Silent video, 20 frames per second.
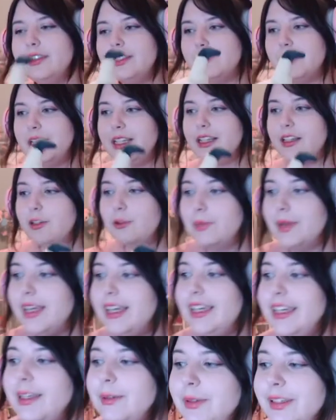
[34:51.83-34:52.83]
my
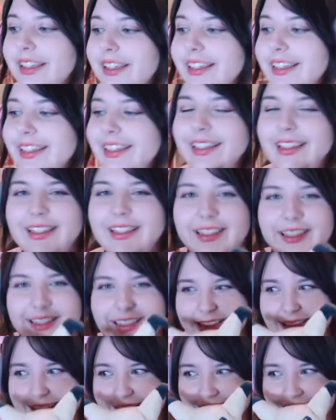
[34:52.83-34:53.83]
little
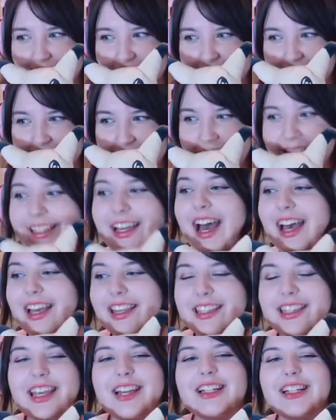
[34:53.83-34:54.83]
baby.
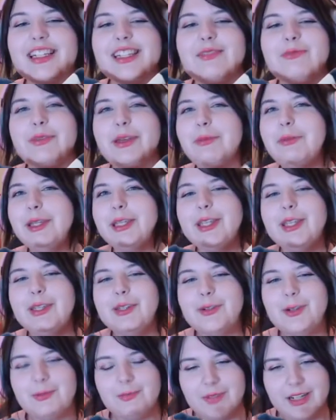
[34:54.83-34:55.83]
Yes, there is a
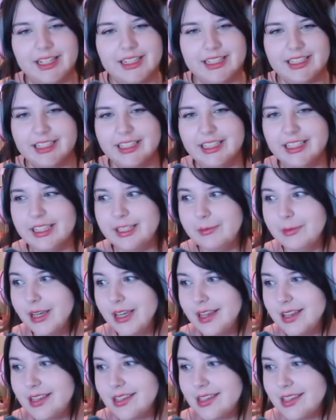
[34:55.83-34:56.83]
Mimikyu on my team.
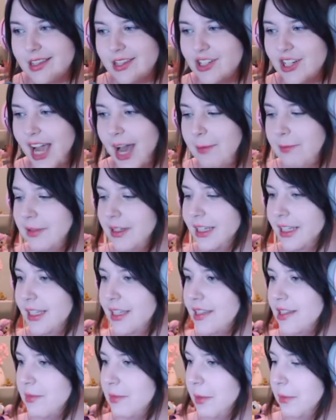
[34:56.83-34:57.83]
It's a
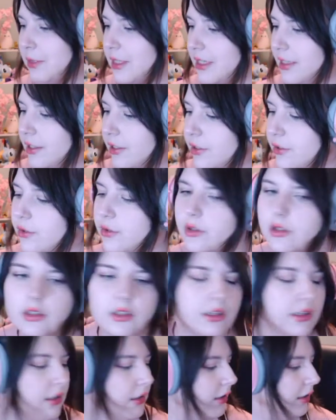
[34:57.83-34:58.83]
Japanese Mimikyu,
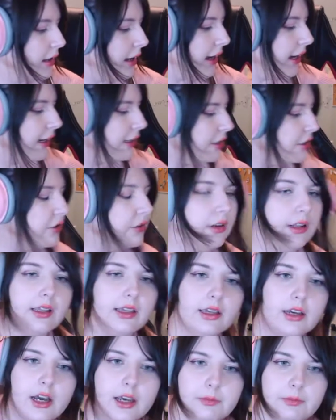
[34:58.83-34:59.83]

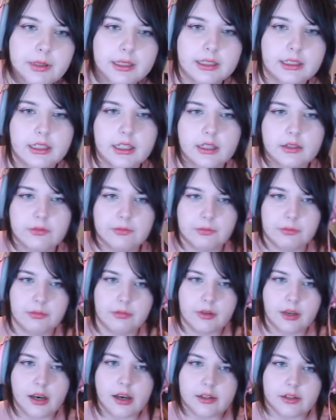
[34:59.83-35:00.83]
actually, I believe.
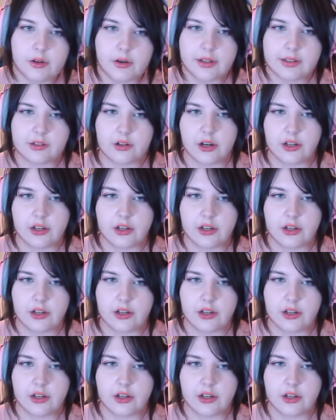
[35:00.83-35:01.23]
I uh, know it's got